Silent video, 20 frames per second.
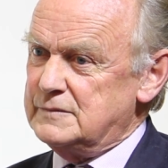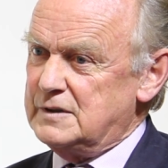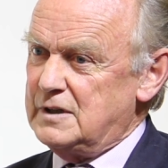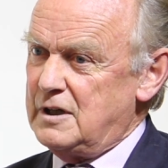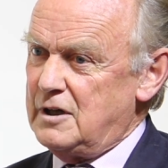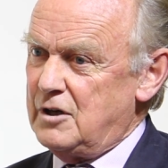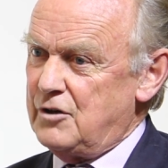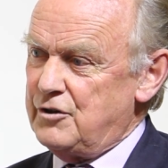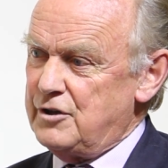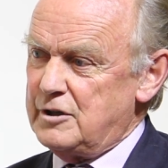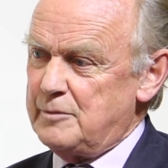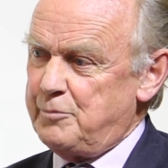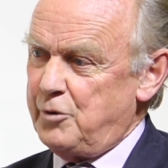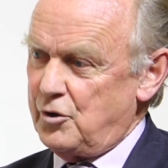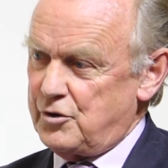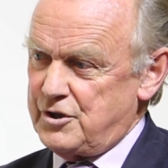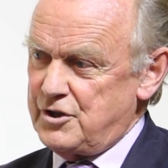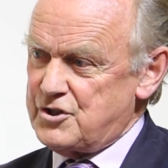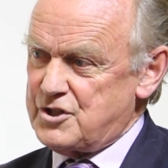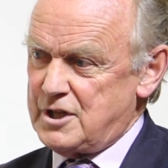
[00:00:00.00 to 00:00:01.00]
are in the
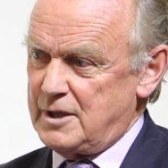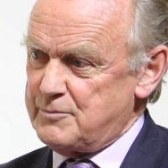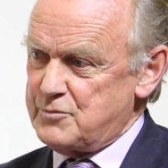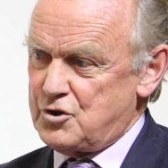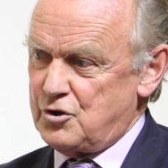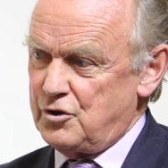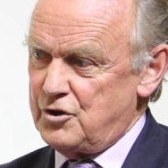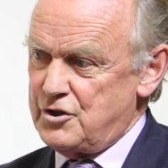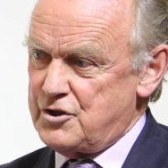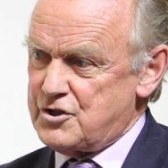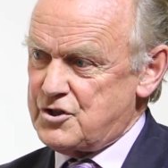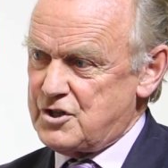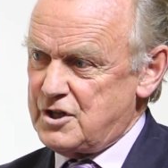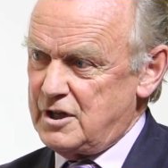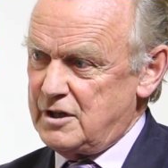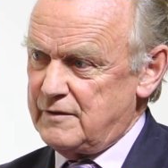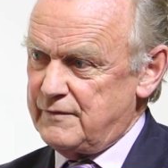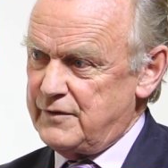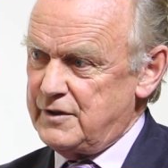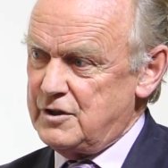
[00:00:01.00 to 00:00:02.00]
pockets, I'm sorry to
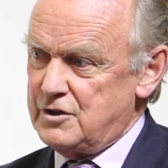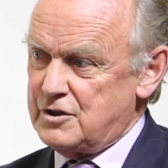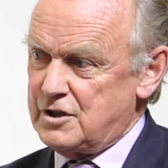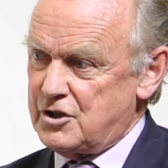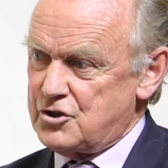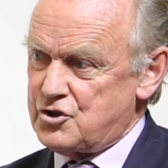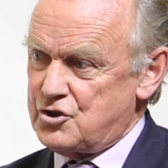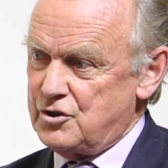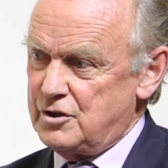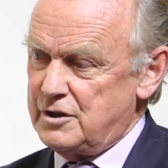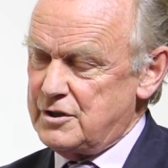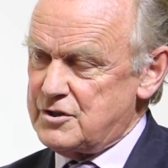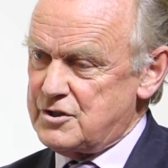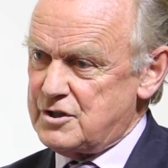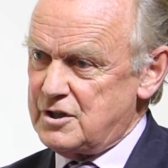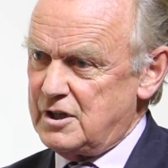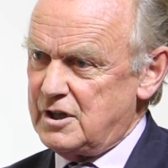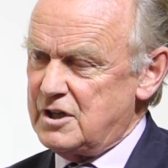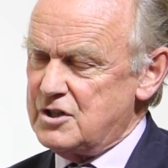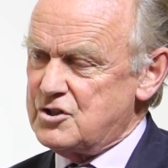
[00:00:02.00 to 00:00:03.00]
say, of the
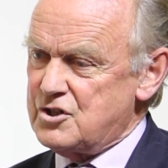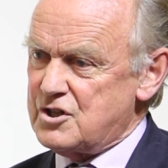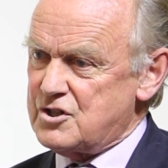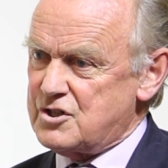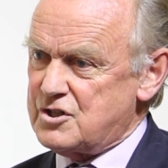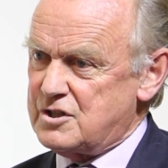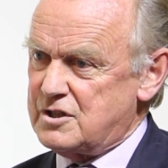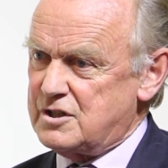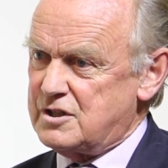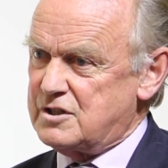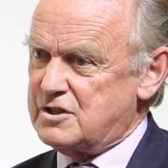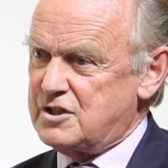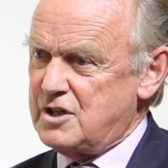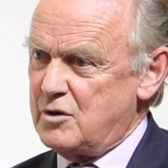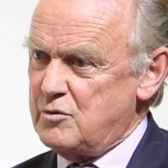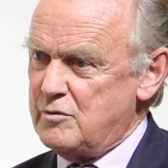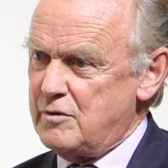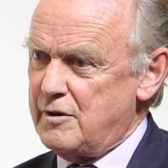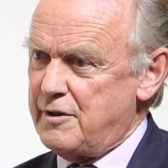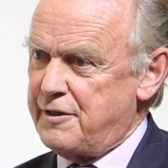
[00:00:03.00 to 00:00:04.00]
industrialists. And I just
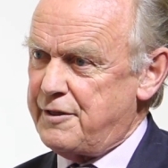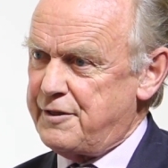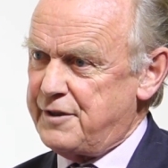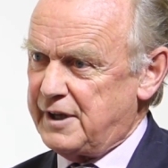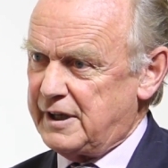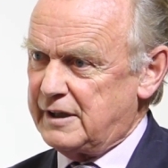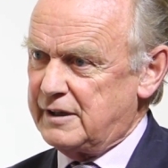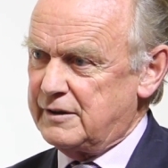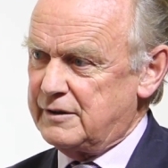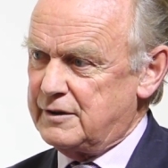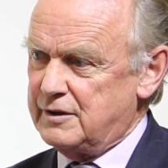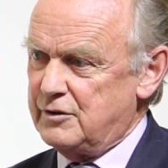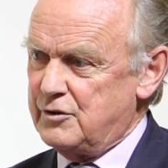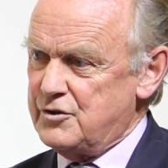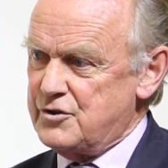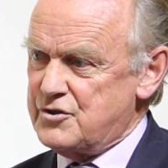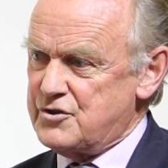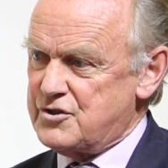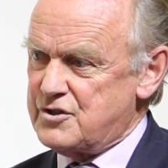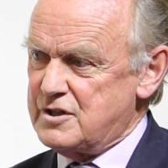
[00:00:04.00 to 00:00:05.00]
don't think there
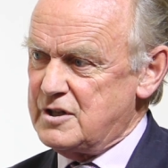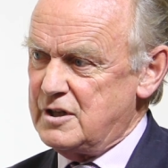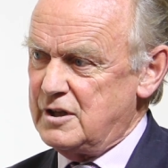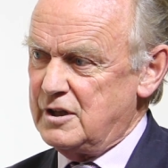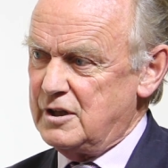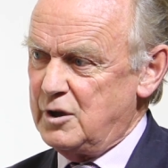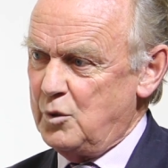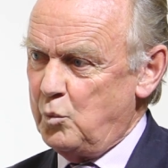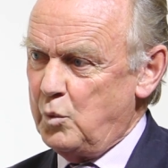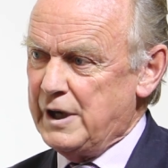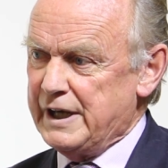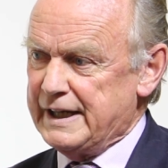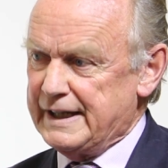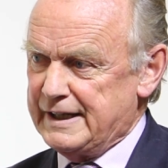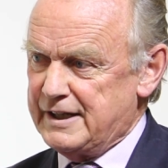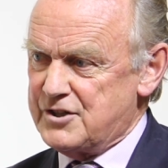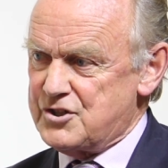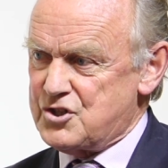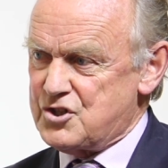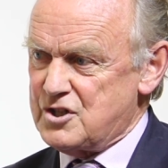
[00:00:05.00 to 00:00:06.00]
is the
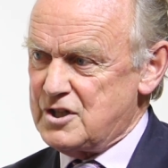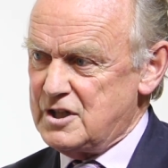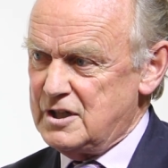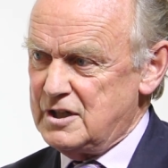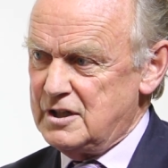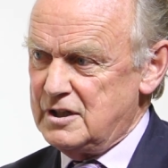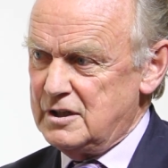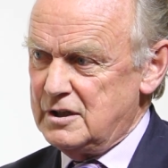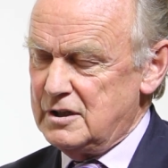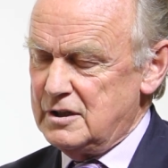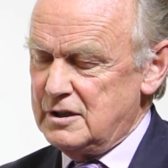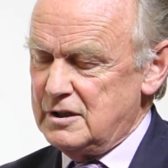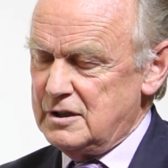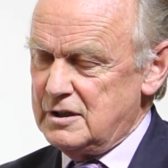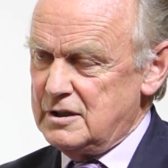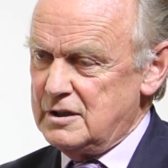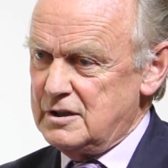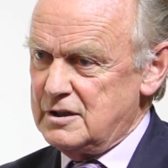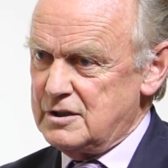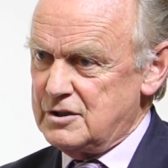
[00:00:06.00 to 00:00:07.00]
willingness
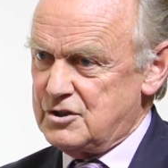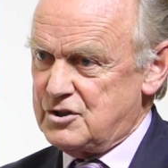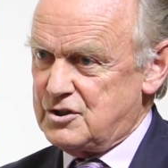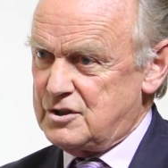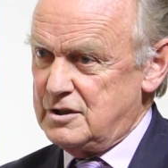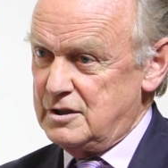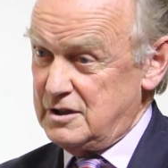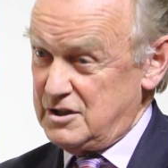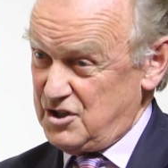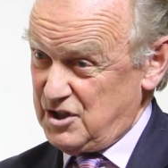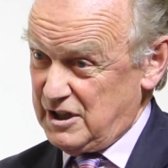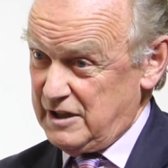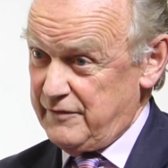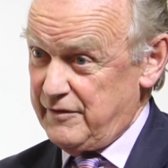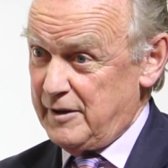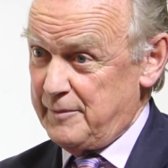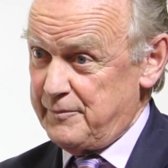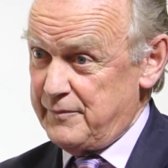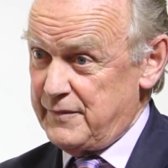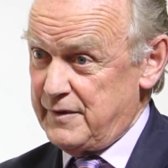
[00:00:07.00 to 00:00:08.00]
to give
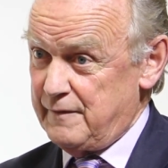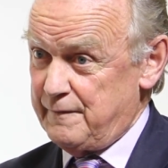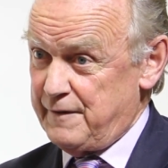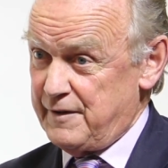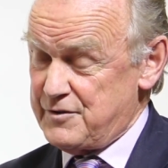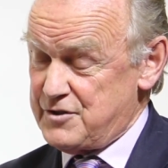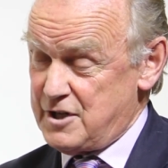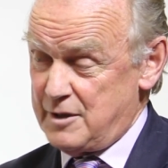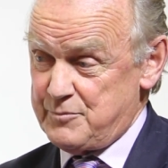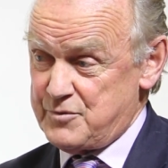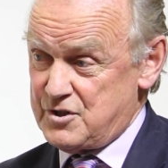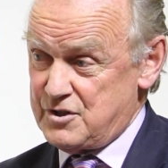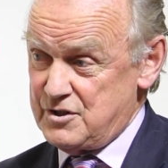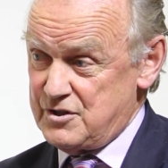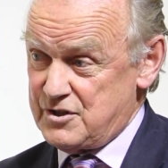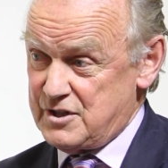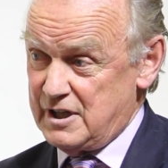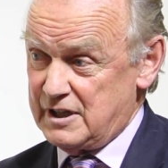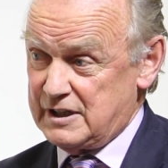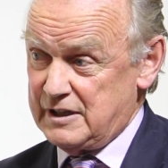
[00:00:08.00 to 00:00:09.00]
up the
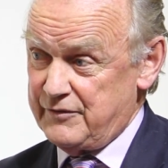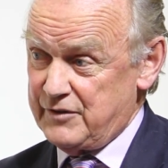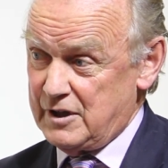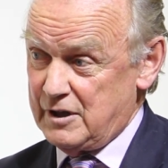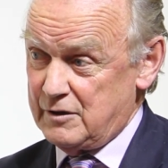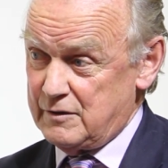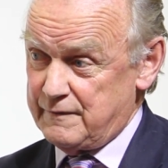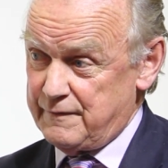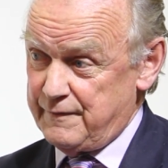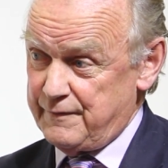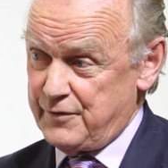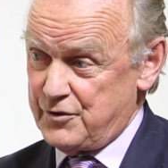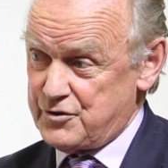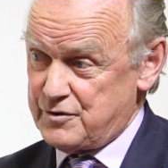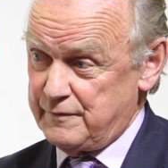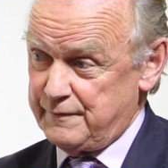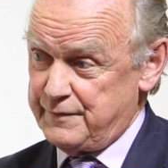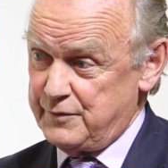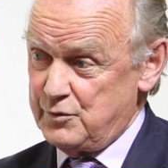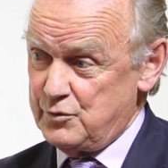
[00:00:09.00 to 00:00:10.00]
subsidies they're giving out for
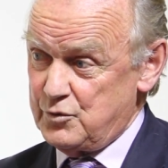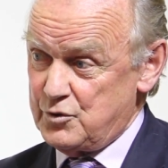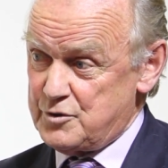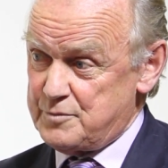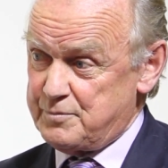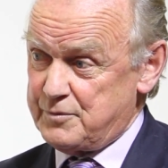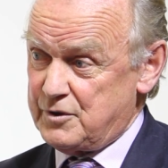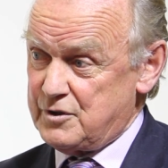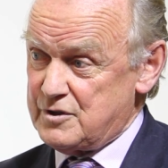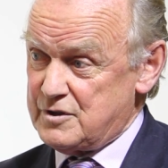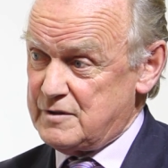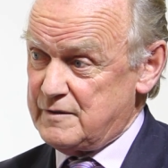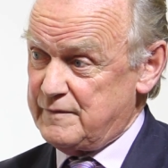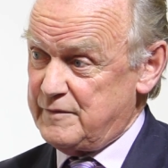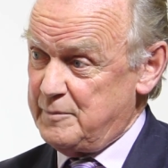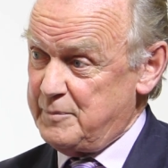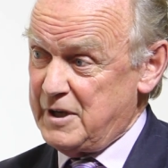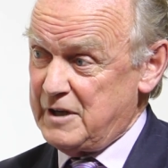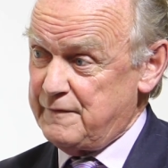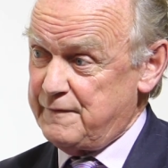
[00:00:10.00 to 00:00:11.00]
fossil fuels because of
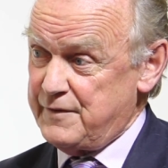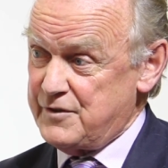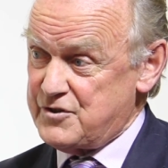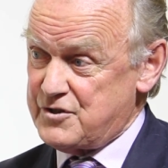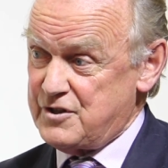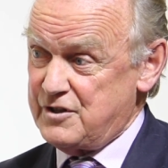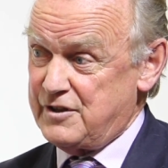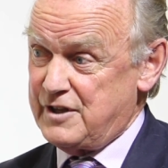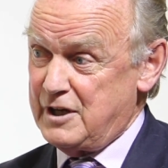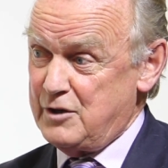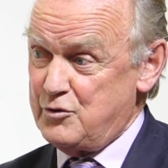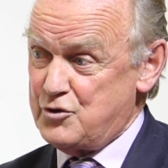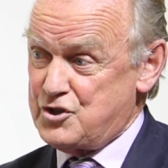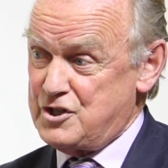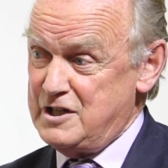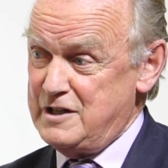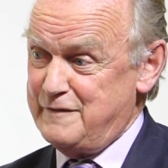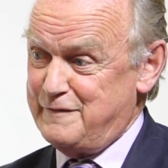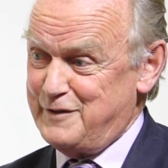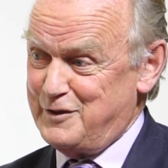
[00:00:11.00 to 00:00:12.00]
the benefits that they
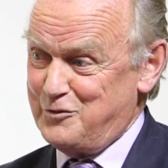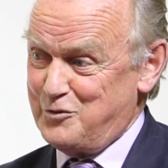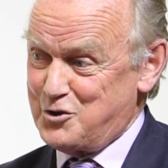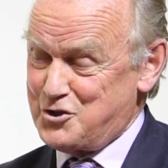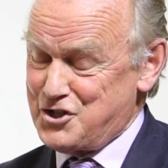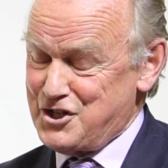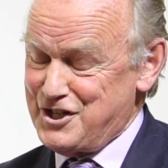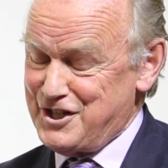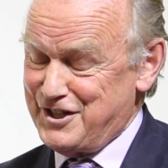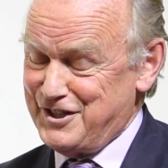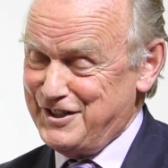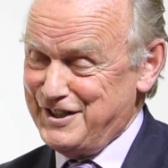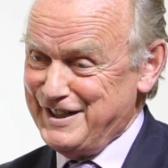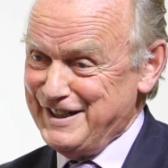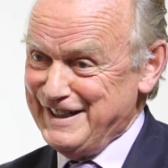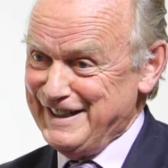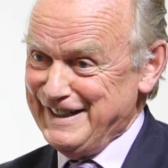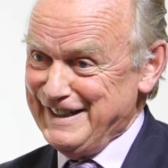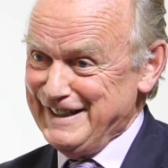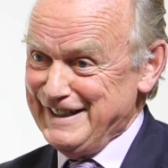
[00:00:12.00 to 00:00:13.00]
receive in return.
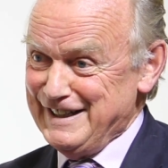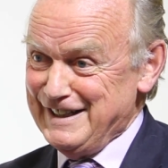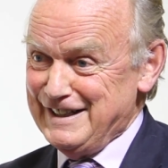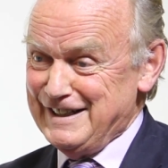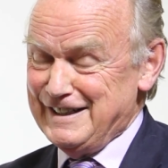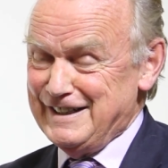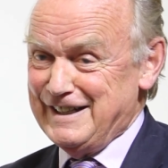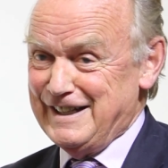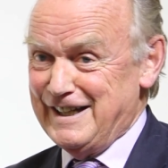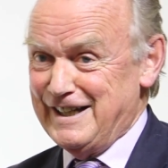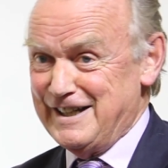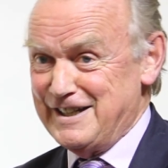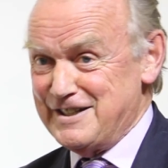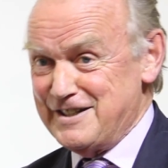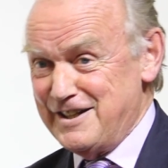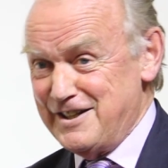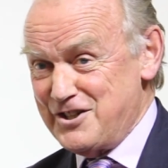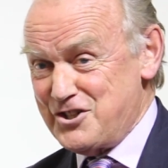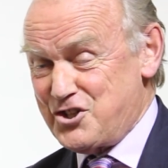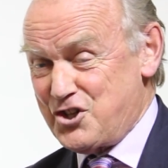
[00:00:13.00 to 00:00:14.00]
And
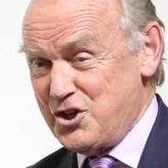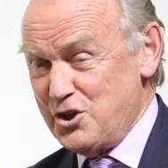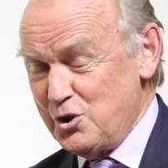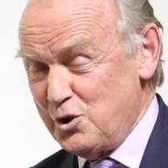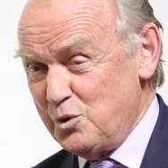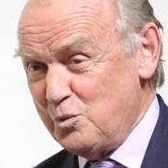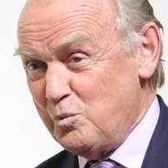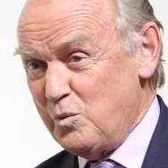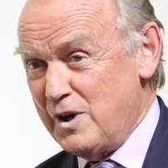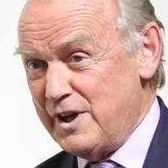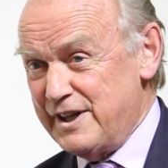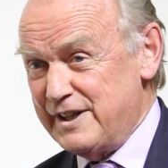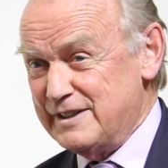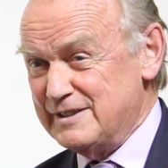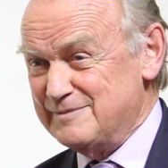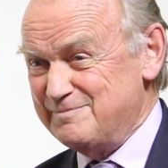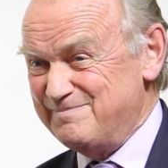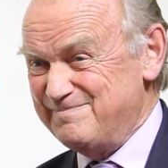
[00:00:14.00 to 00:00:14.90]
until one